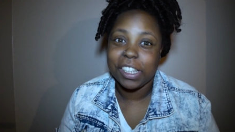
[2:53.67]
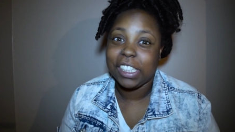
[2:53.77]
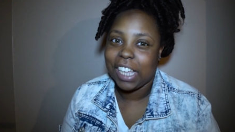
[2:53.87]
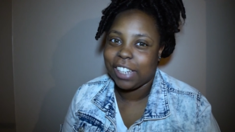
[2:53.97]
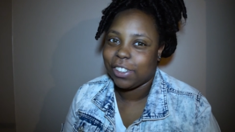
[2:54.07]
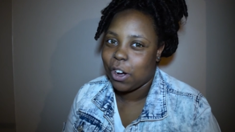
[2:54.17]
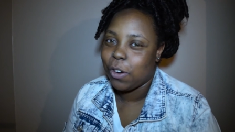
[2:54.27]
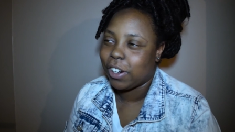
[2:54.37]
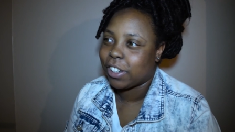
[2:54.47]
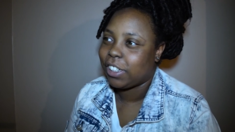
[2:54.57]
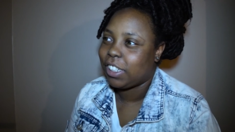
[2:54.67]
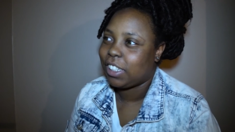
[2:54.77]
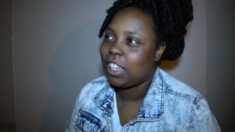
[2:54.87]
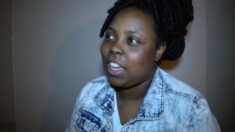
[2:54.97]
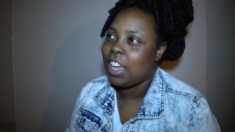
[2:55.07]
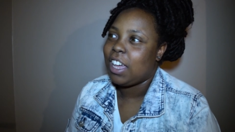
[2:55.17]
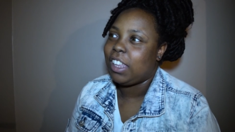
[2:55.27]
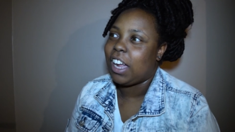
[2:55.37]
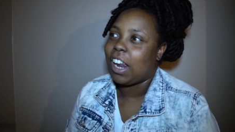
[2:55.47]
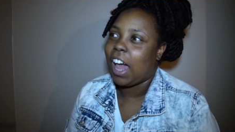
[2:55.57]
slash coworkers.
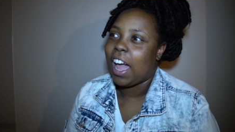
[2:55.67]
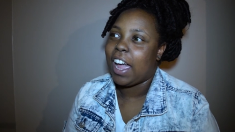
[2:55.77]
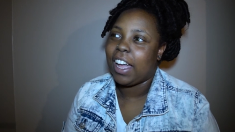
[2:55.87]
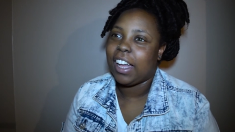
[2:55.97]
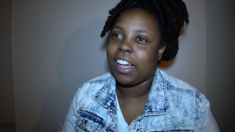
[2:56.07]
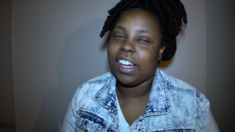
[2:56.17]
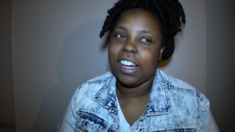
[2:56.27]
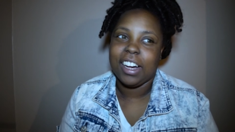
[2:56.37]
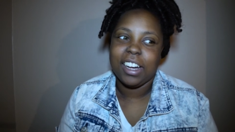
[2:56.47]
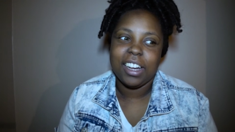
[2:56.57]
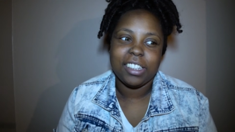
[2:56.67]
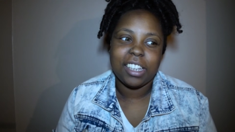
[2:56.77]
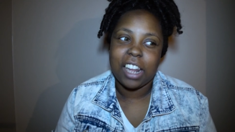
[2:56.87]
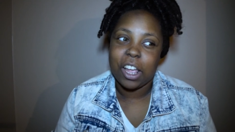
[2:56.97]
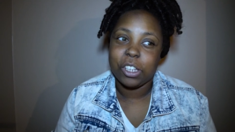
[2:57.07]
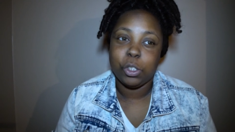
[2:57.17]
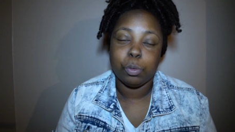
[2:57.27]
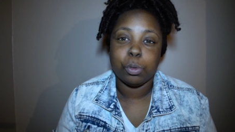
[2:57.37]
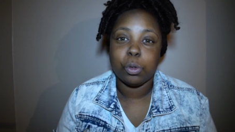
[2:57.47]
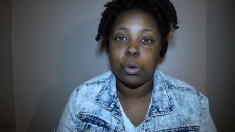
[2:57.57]
They're like uh, they like
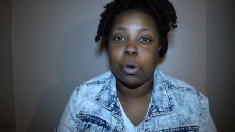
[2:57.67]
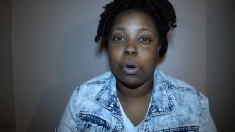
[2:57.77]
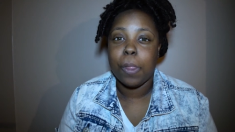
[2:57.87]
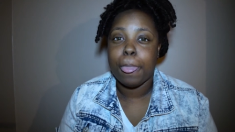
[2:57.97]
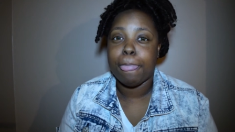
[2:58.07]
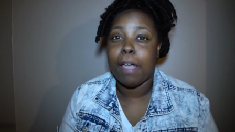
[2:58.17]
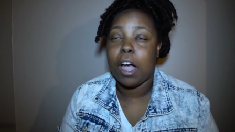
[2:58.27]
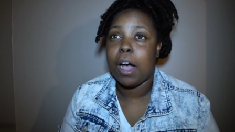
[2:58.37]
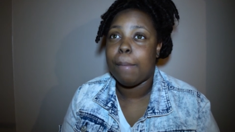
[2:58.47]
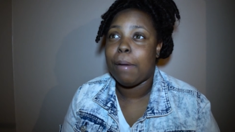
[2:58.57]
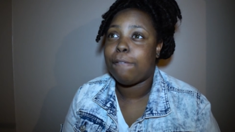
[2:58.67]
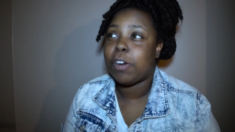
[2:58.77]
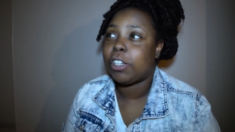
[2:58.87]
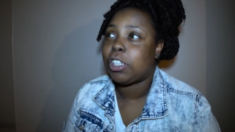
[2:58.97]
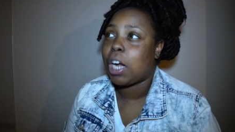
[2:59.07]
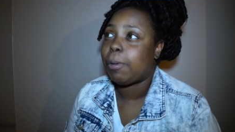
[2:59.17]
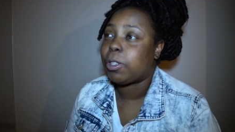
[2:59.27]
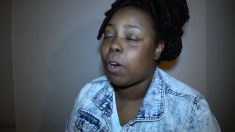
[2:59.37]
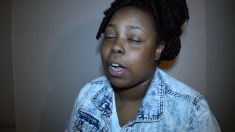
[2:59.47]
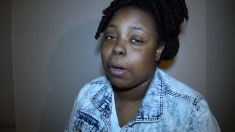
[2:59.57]
super cool. Uh, my first job is
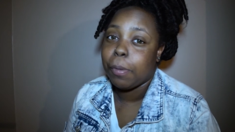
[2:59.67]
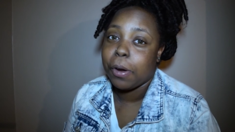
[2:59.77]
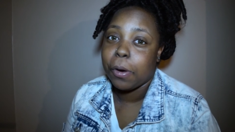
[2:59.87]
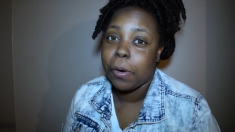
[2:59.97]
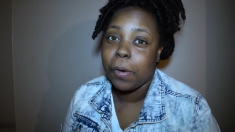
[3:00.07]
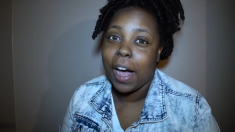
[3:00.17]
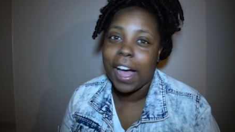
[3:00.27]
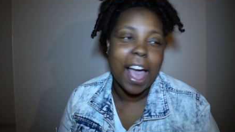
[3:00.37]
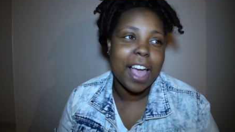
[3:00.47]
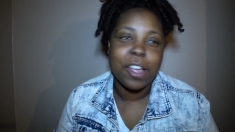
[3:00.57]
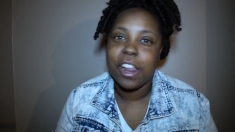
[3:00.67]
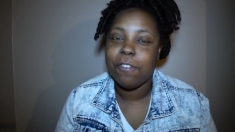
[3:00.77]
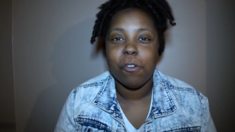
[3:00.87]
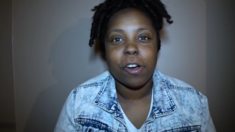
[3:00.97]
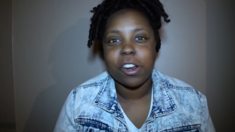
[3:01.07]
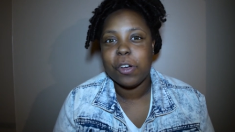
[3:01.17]
Cracker Barrel. I ain't never worked